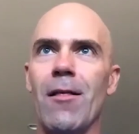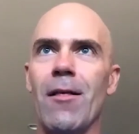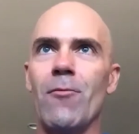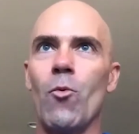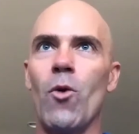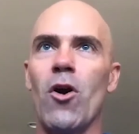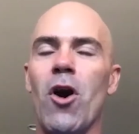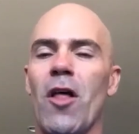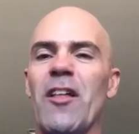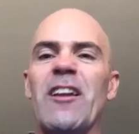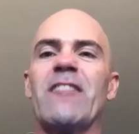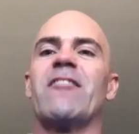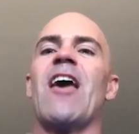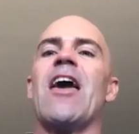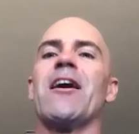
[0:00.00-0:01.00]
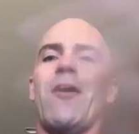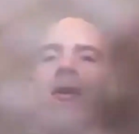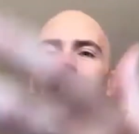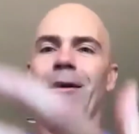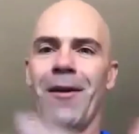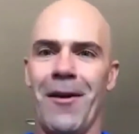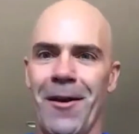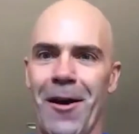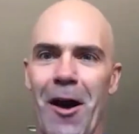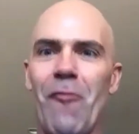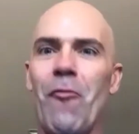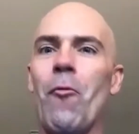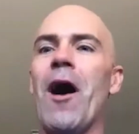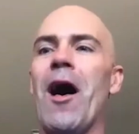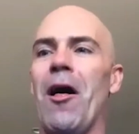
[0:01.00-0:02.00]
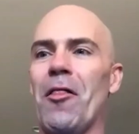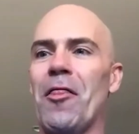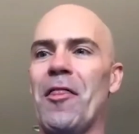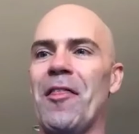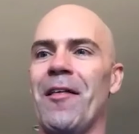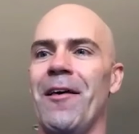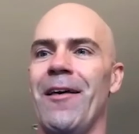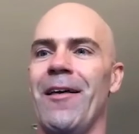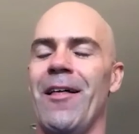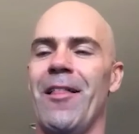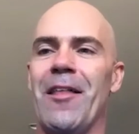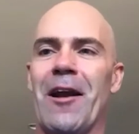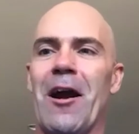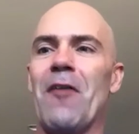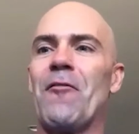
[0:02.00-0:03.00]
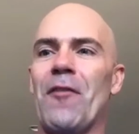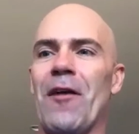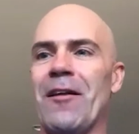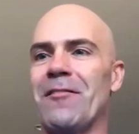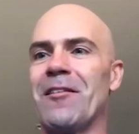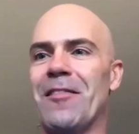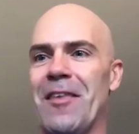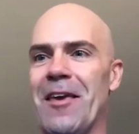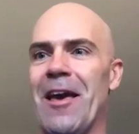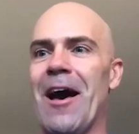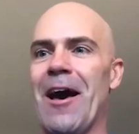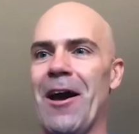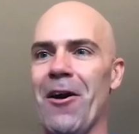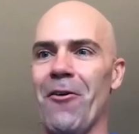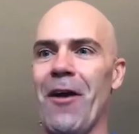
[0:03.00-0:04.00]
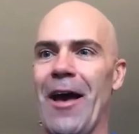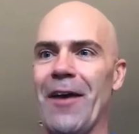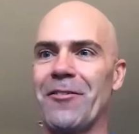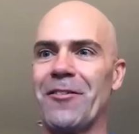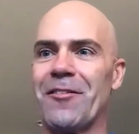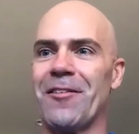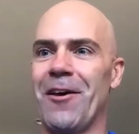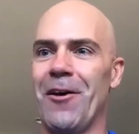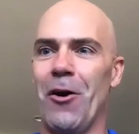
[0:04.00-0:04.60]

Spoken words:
we'll call it a taker, of wealth than our friends at the IRS.